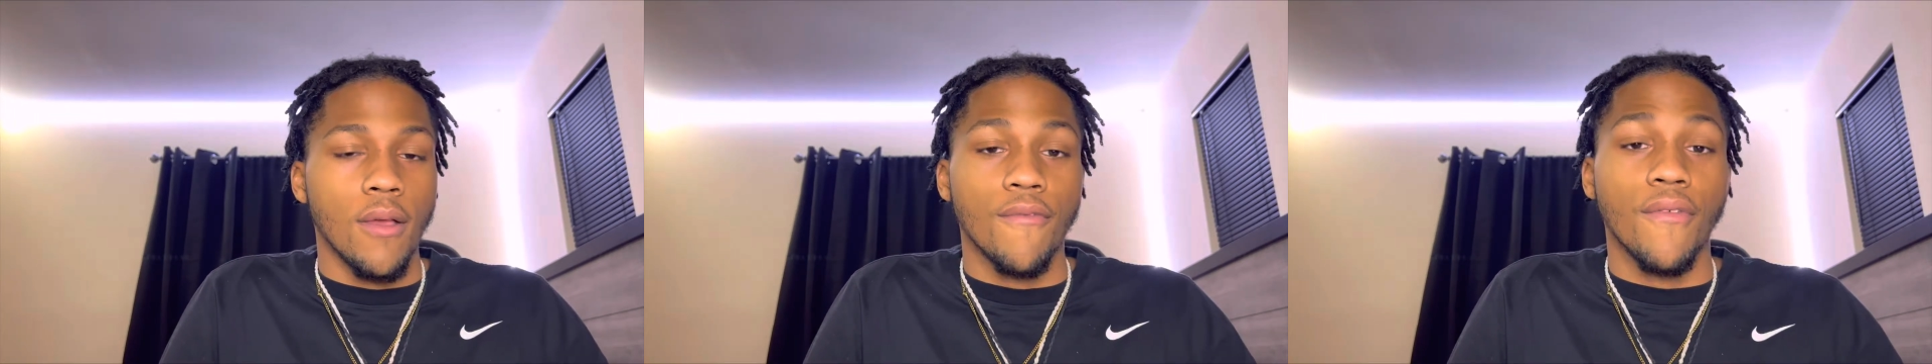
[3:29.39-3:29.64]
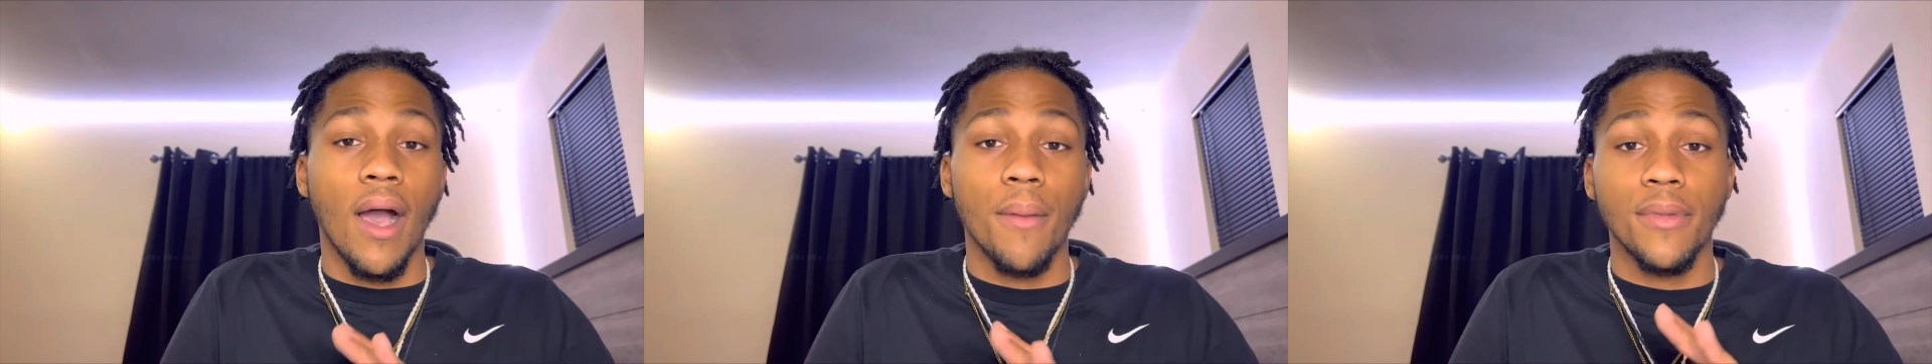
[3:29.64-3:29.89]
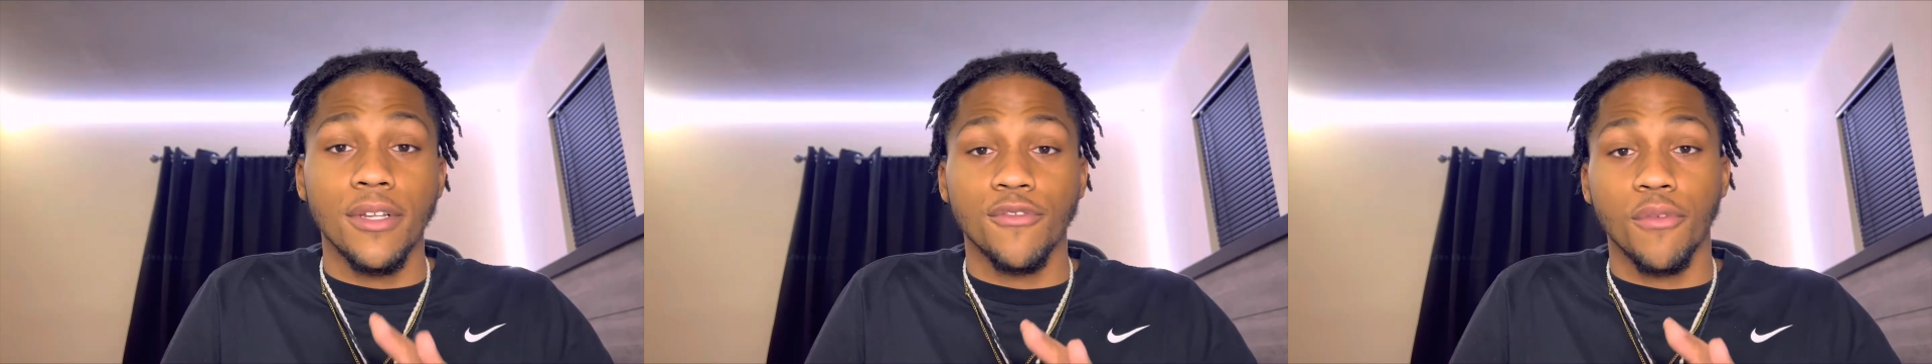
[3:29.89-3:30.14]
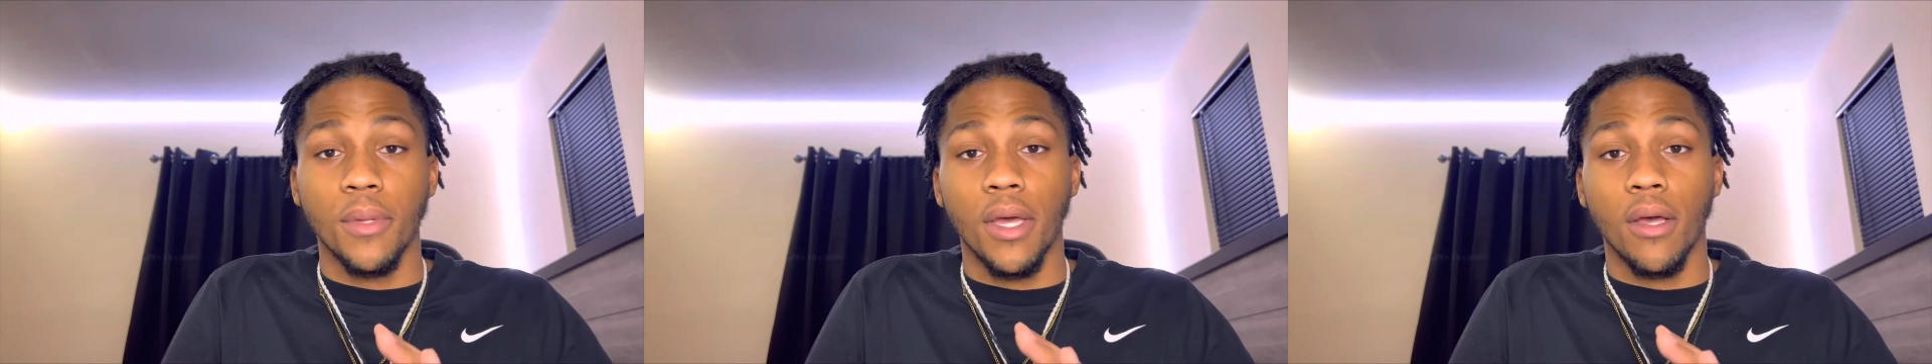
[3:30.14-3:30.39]
five minutes
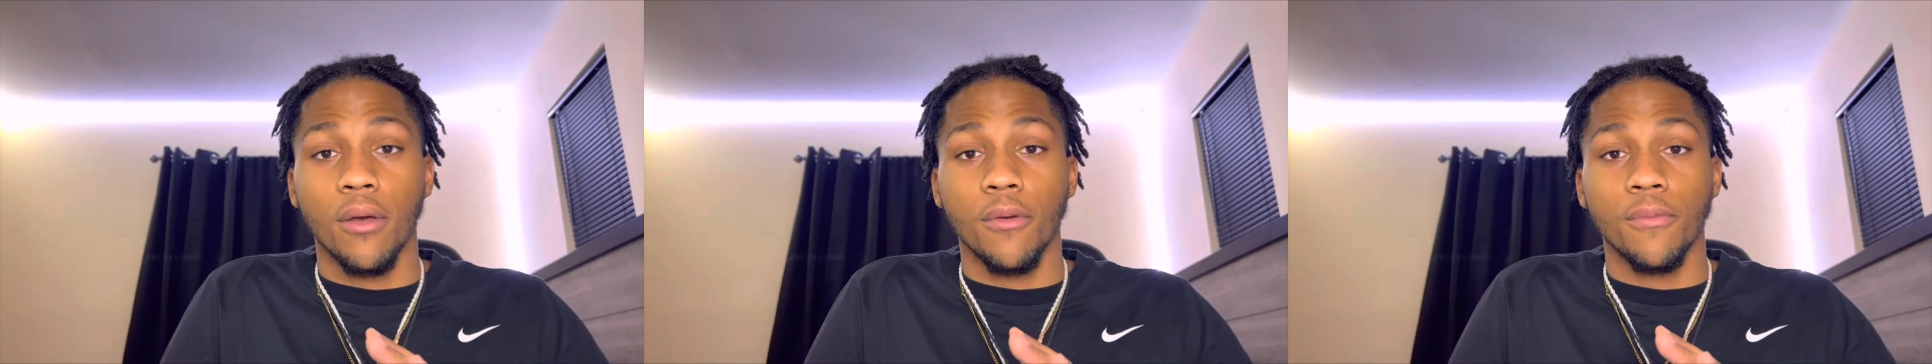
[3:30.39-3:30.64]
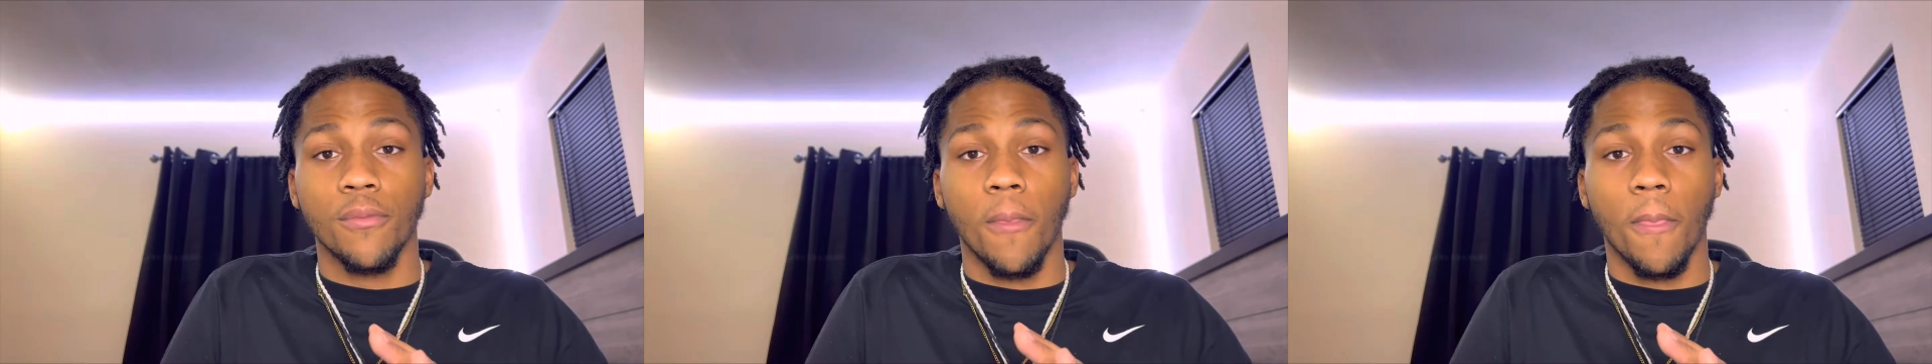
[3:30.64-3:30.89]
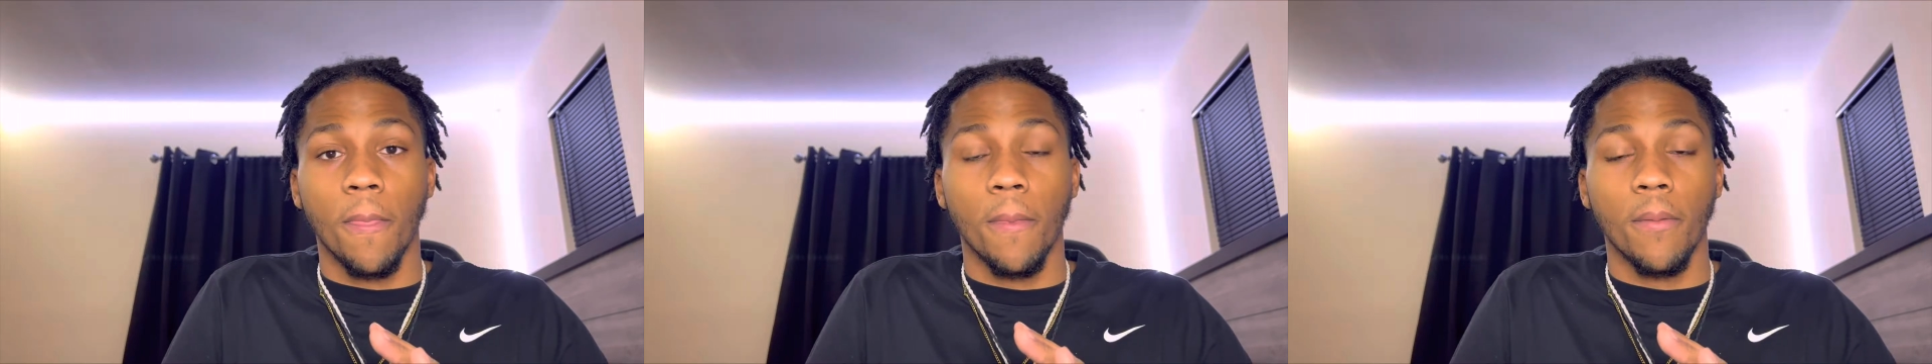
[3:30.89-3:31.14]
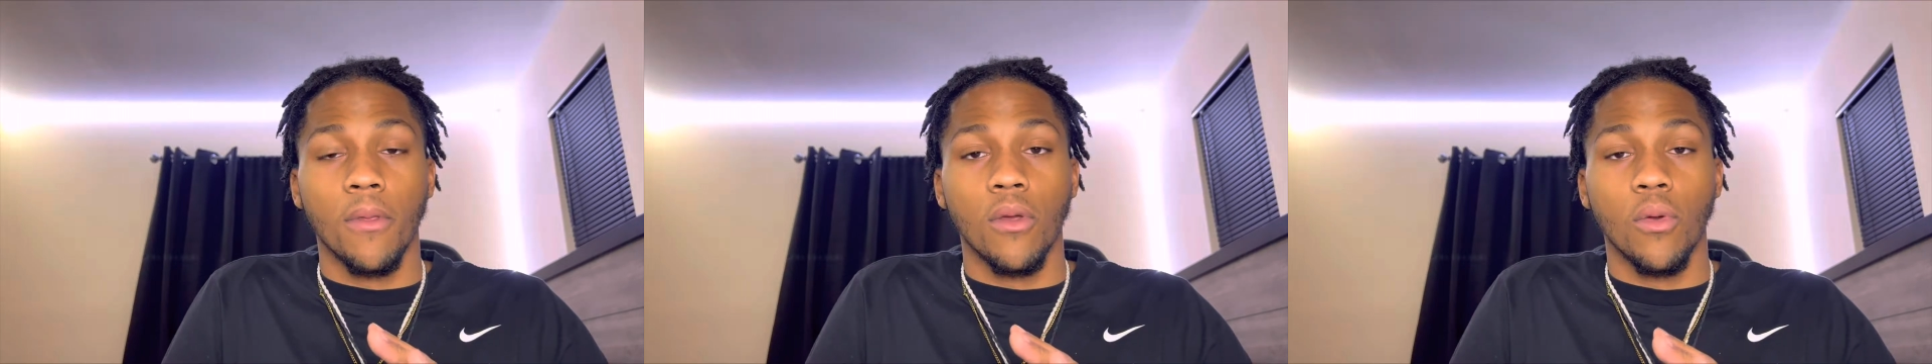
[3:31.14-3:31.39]
from now
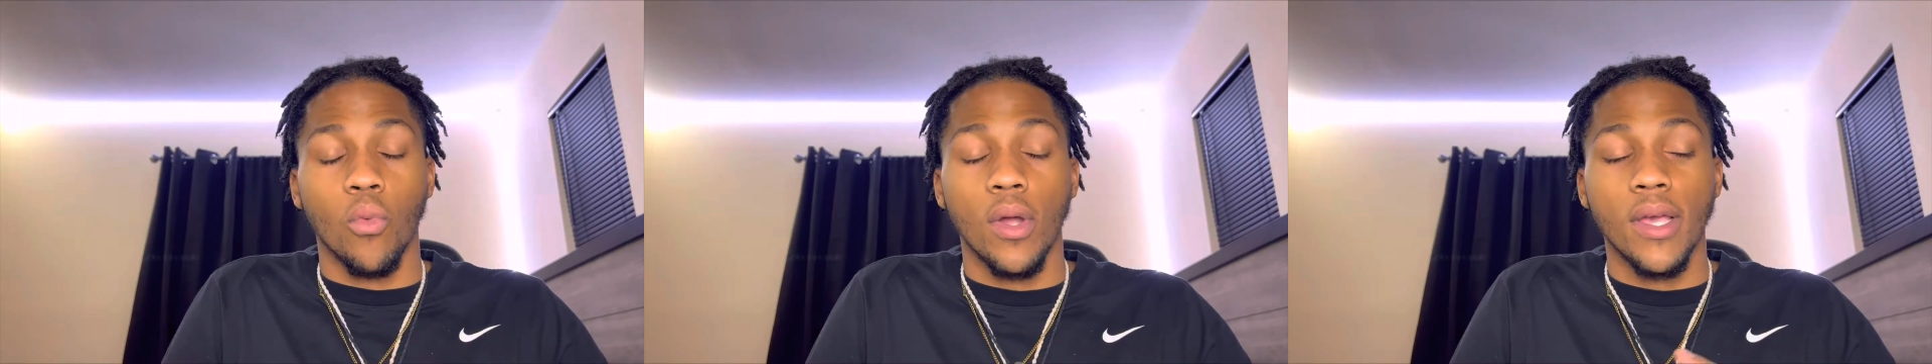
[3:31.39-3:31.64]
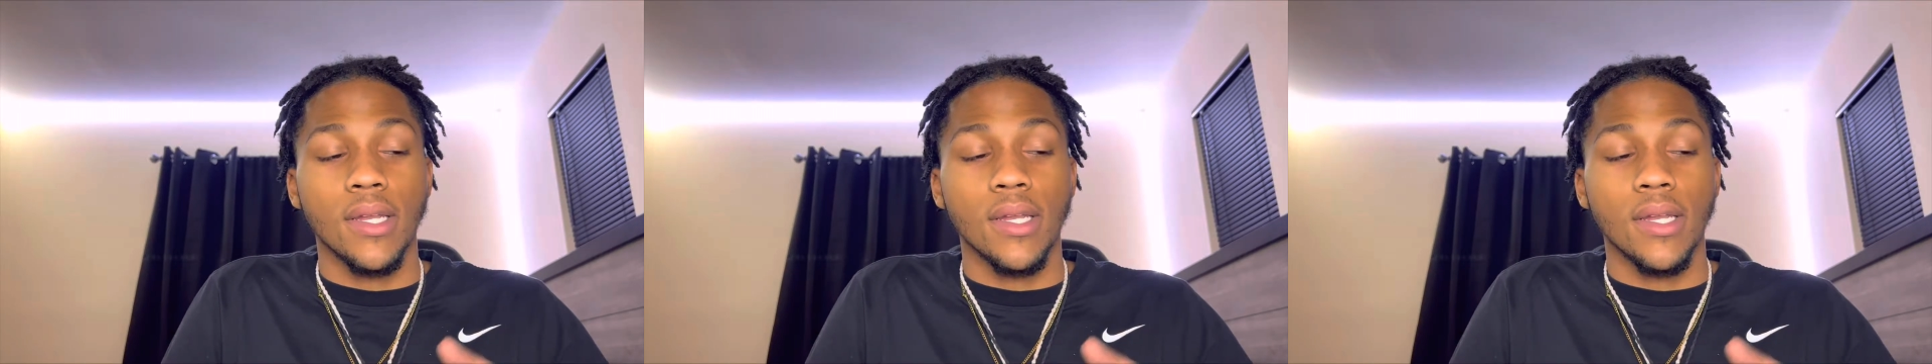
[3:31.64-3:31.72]
what